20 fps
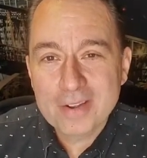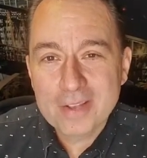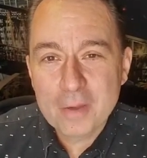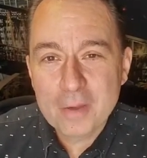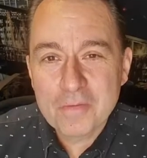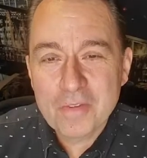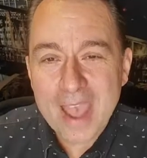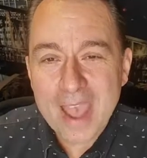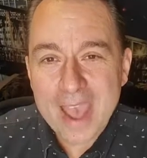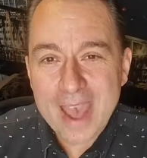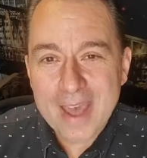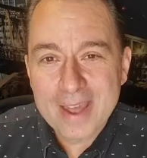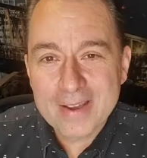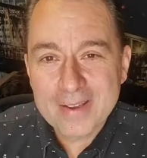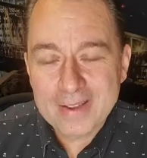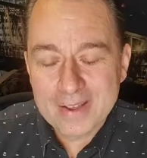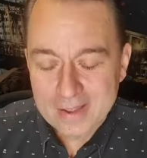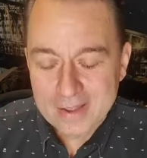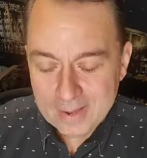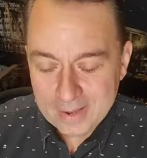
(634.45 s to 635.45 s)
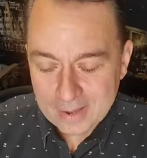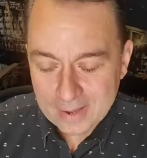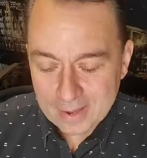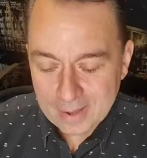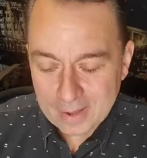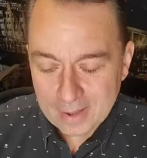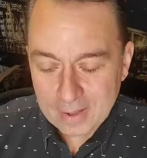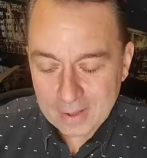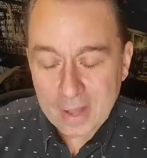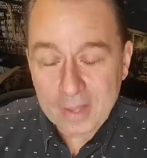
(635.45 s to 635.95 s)
you've had,
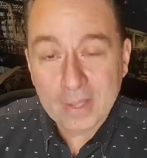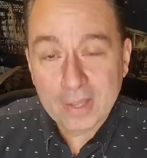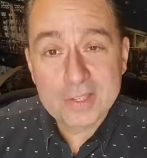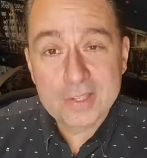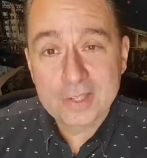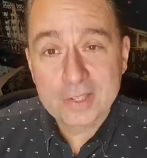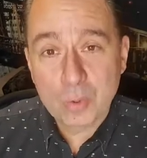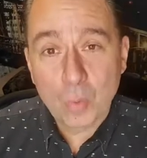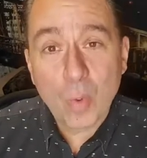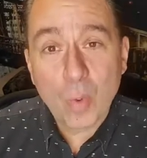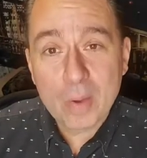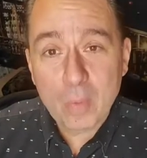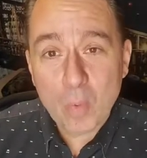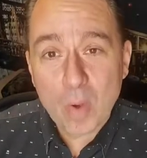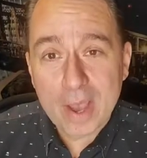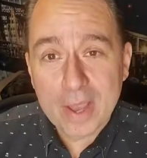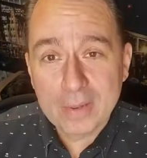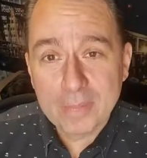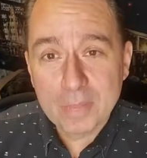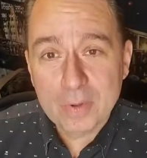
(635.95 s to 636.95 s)
unless it's a white wine.